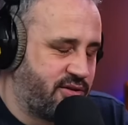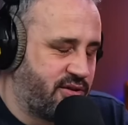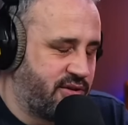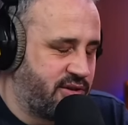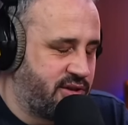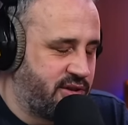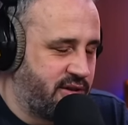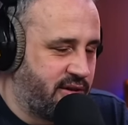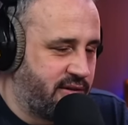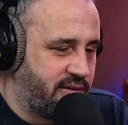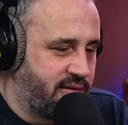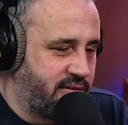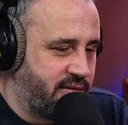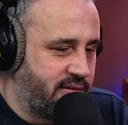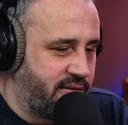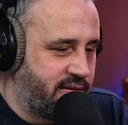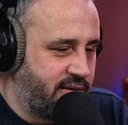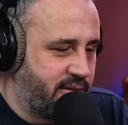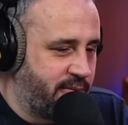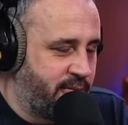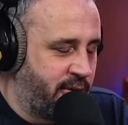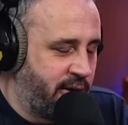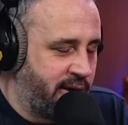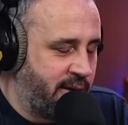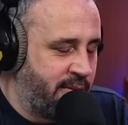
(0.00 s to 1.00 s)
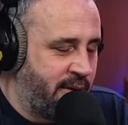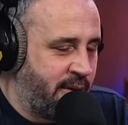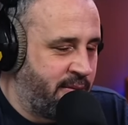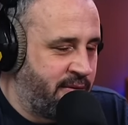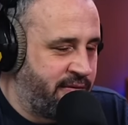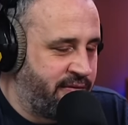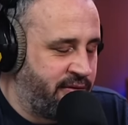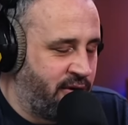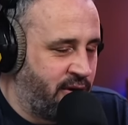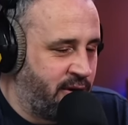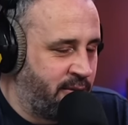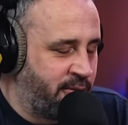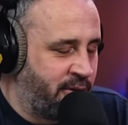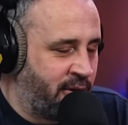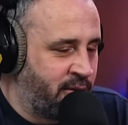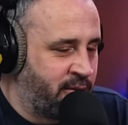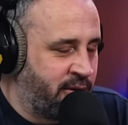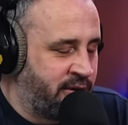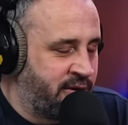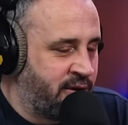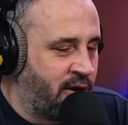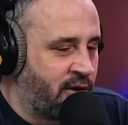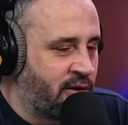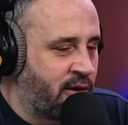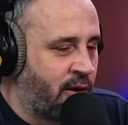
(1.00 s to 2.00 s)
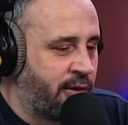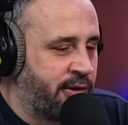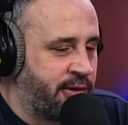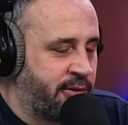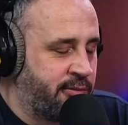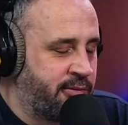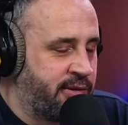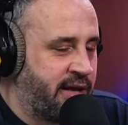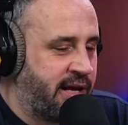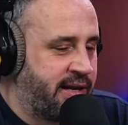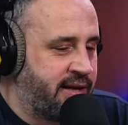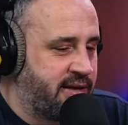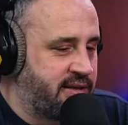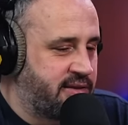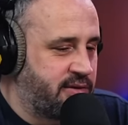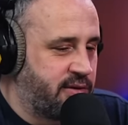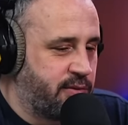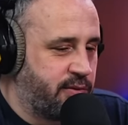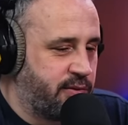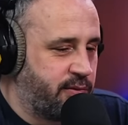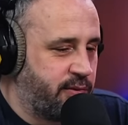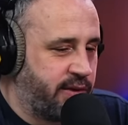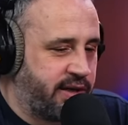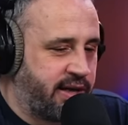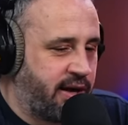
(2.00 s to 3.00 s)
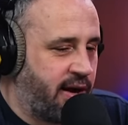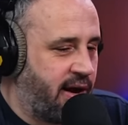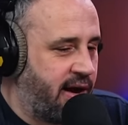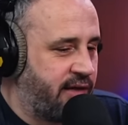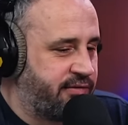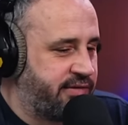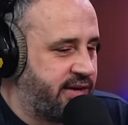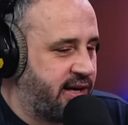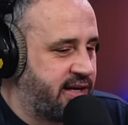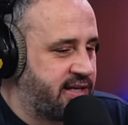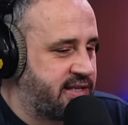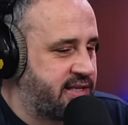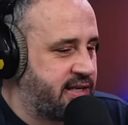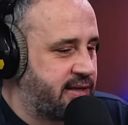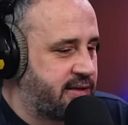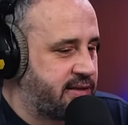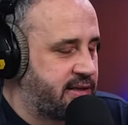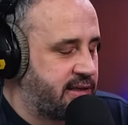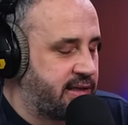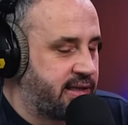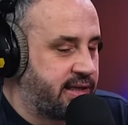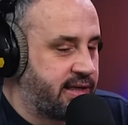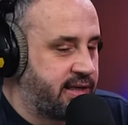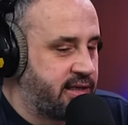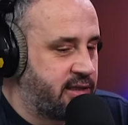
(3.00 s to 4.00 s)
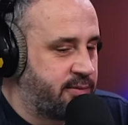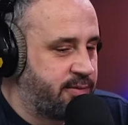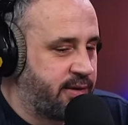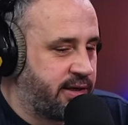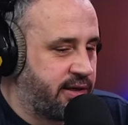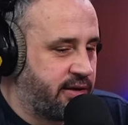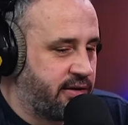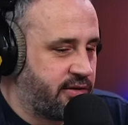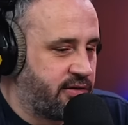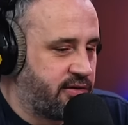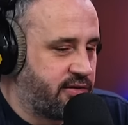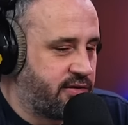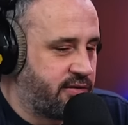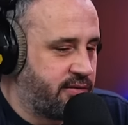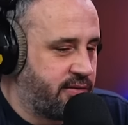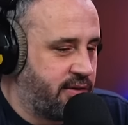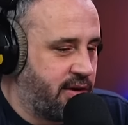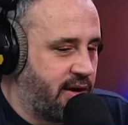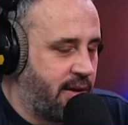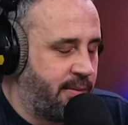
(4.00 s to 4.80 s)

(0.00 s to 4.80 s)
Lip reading: touching on the point I made before, the problem with not going up then is that we can't have nice things at Leeds because,